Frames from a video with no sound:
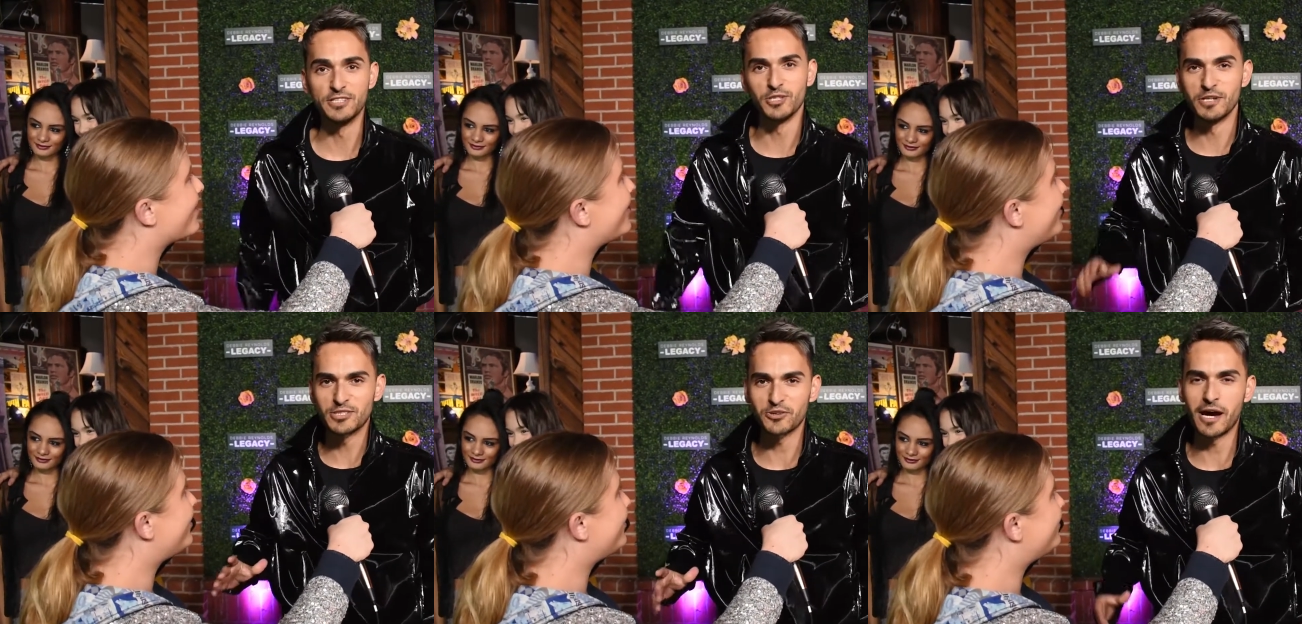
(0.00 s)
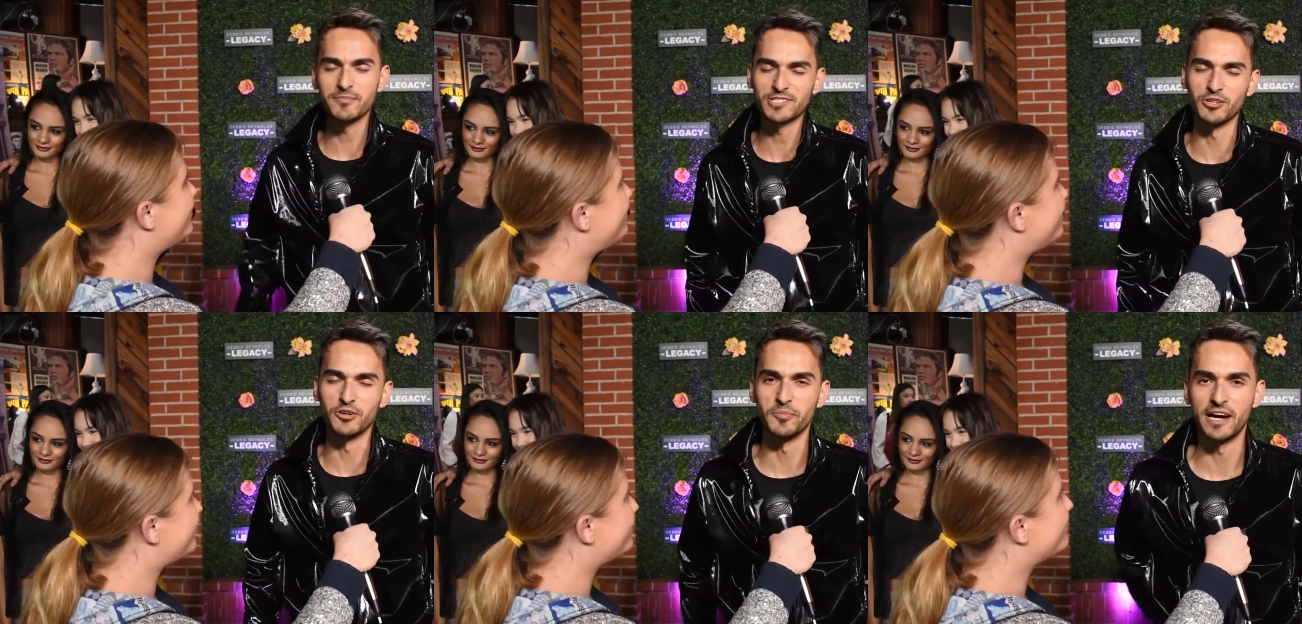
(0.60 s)
Speaker 1: do Instagram,
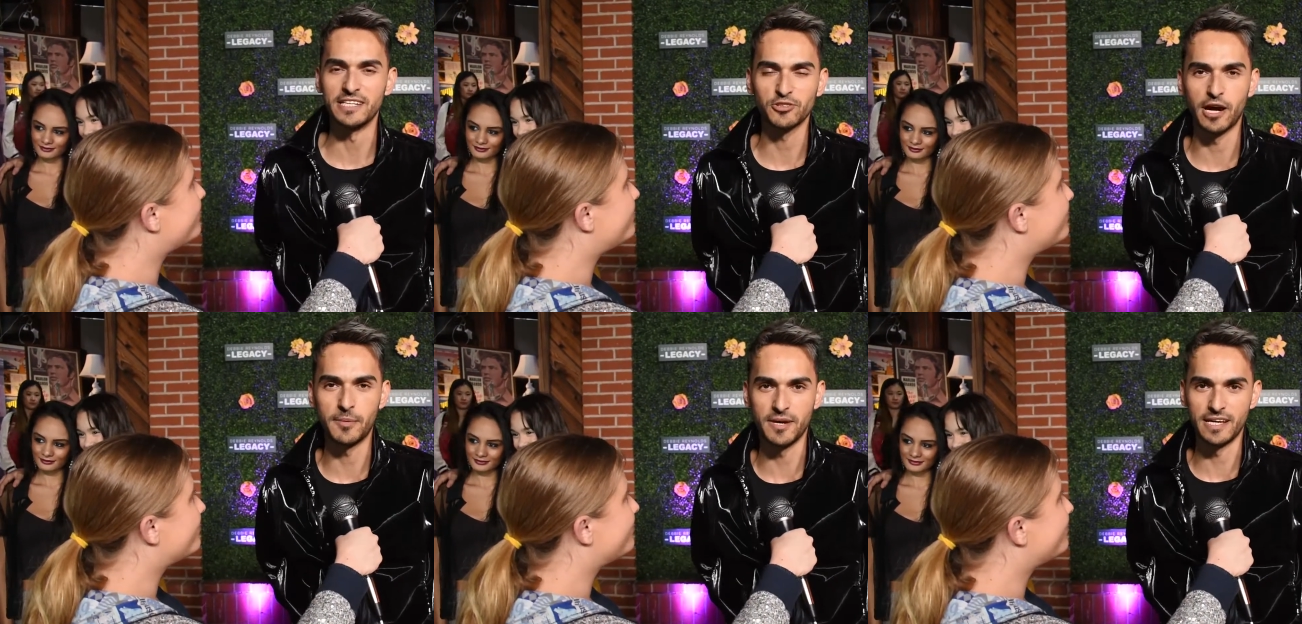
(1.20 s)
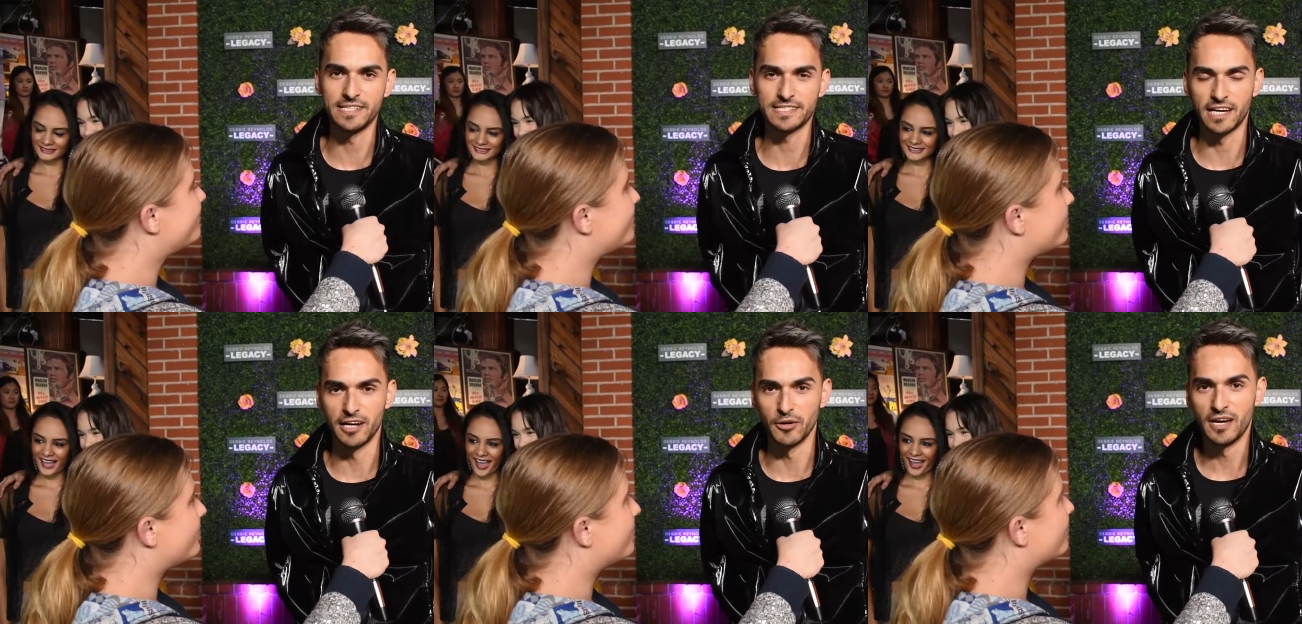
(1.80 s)
so my Instagram
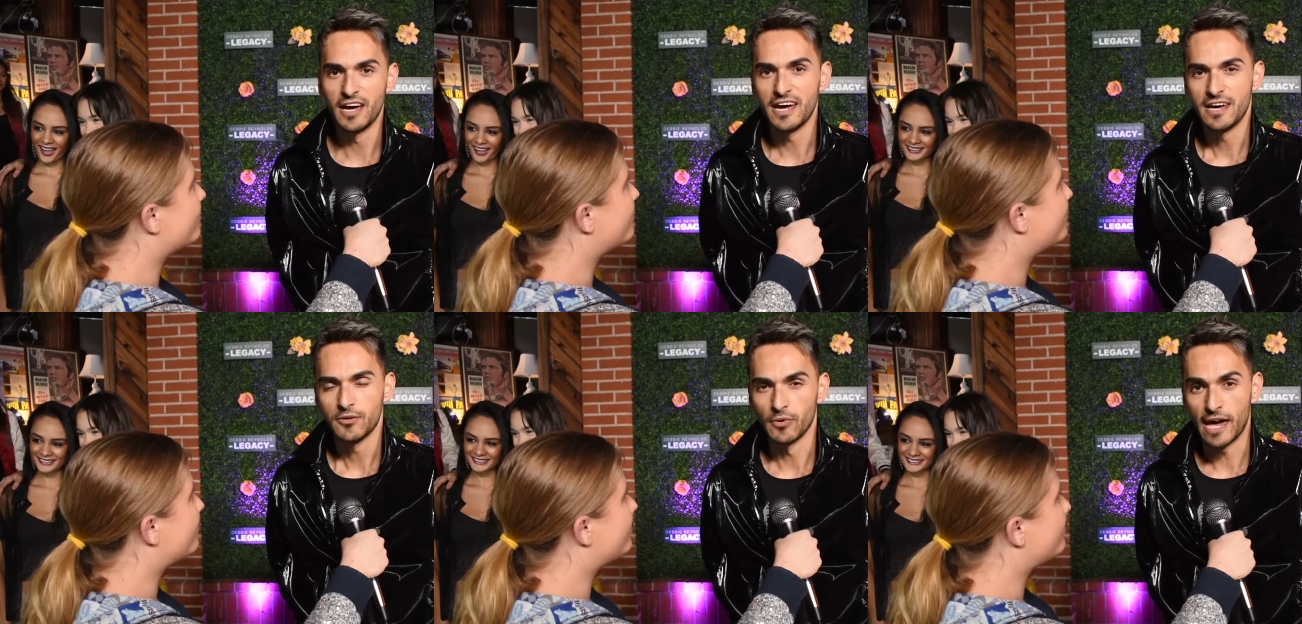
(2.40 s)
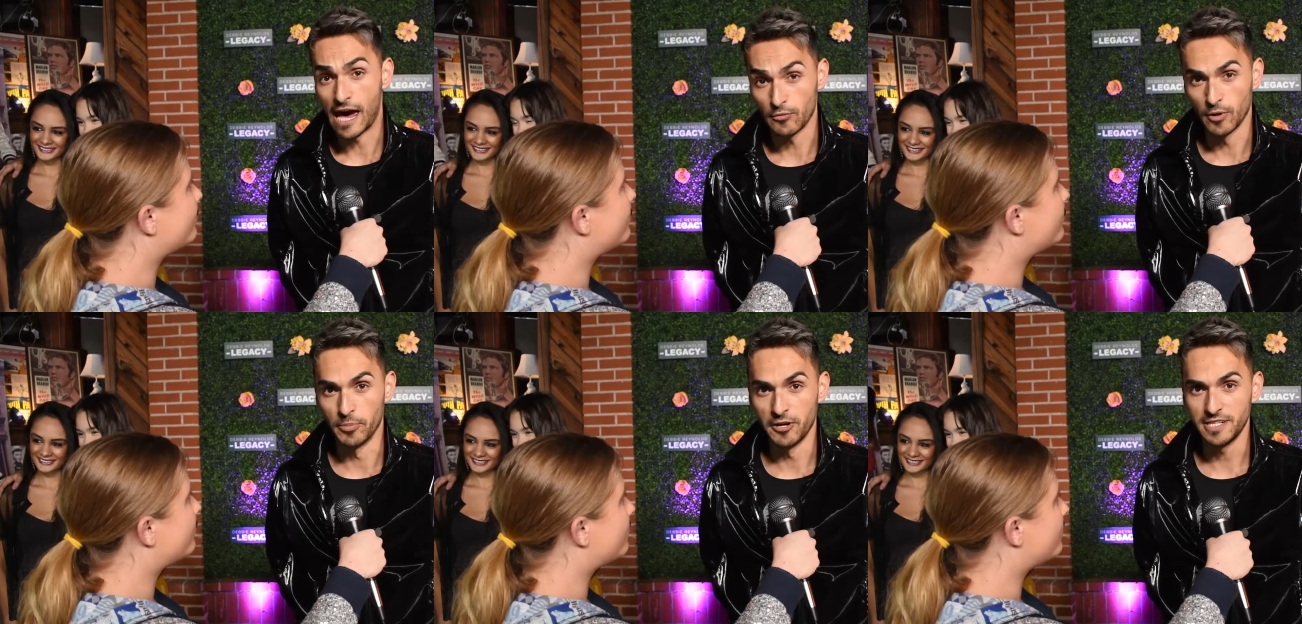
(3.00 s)
is at
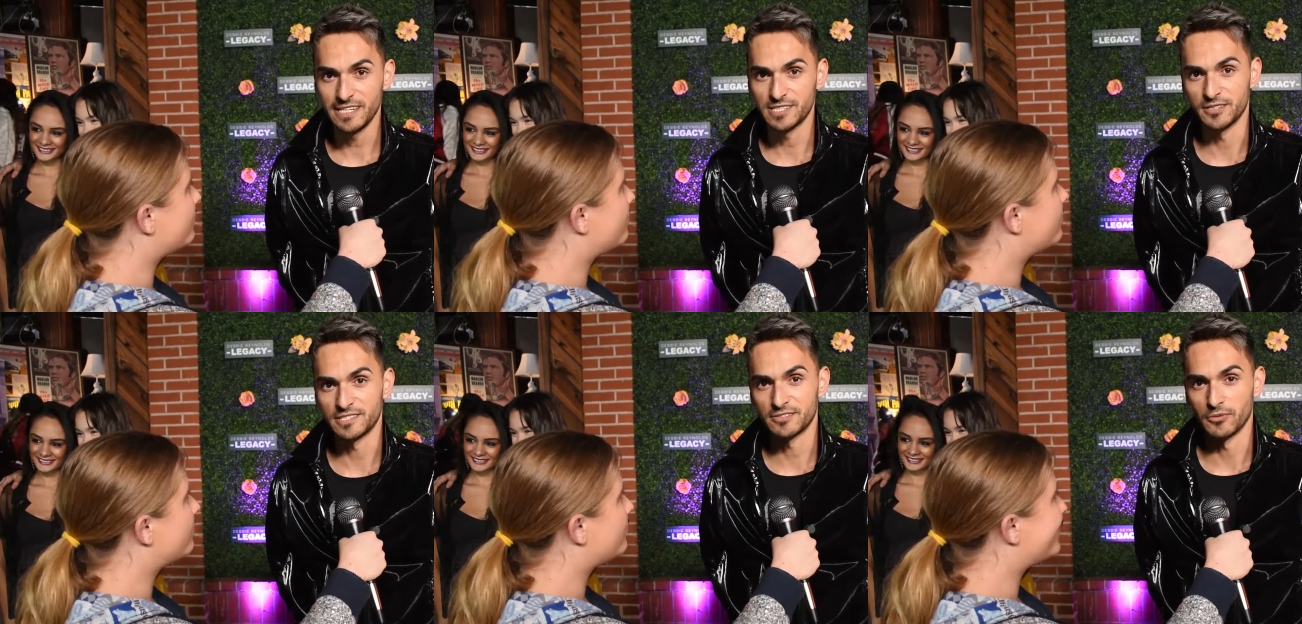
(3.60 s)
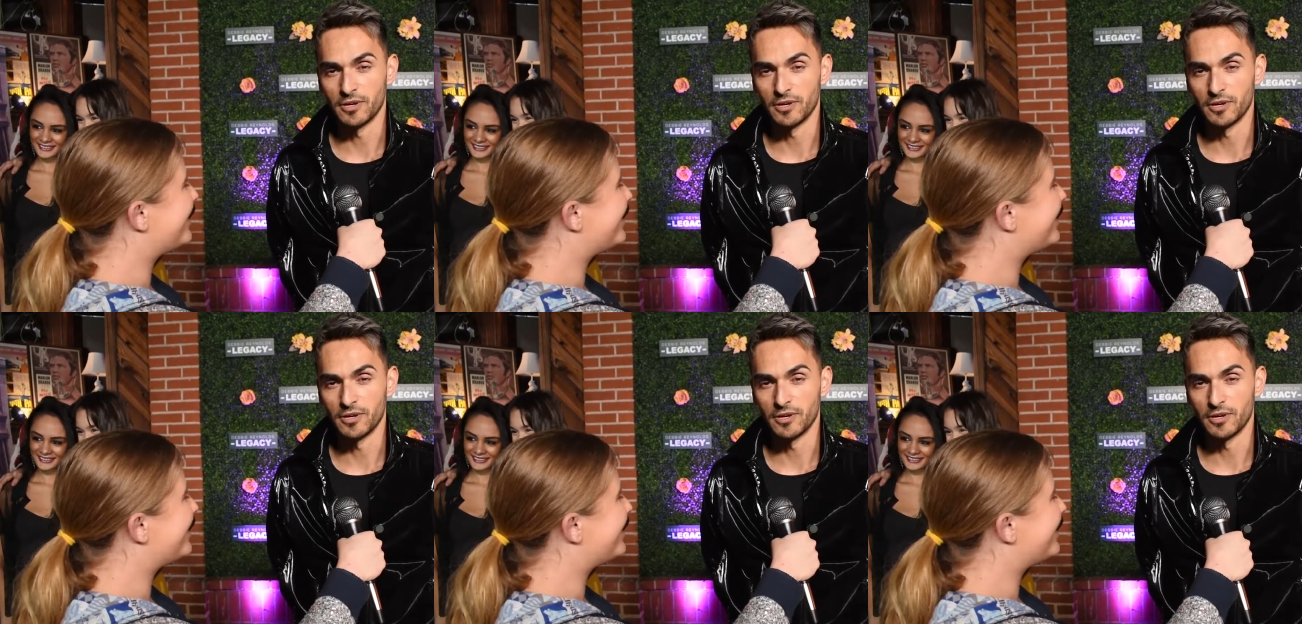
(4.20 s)
Roberti, so it's